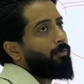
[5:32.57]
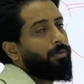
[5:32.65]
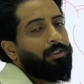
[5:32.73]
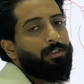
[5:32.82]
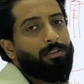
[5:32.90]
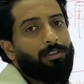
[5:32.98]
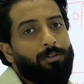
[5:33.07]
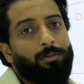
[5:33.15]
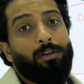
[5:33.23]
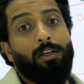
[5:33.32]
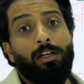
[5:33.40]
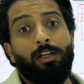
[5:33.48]
Wynn Casino.
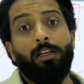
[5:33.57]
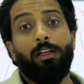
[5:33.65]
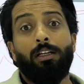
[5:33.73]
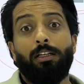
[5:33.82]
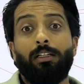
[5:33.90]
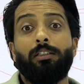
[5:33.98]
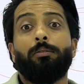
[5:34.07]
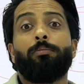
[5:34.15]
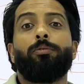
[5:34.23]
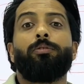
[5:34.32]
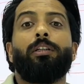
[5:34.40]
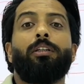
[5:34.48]
Let's
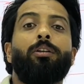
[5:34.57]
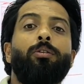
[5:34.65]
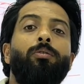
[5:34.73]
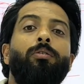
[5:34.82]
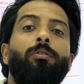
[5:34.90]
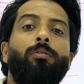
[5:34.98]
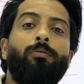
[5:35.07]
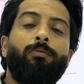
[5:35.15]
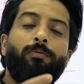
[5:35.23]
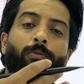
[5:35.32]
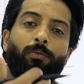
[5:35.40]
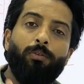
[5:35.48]
suppose they cannot
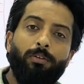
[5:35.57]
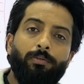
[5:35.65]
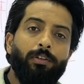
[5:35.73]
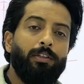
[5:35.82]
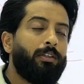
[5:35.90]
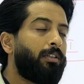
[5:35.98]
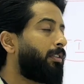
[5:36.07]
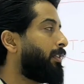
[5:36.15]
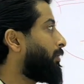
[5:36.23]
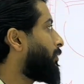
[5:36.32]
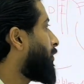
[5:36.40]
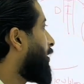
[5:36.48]
afford Wynn
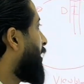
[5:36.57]
Casino,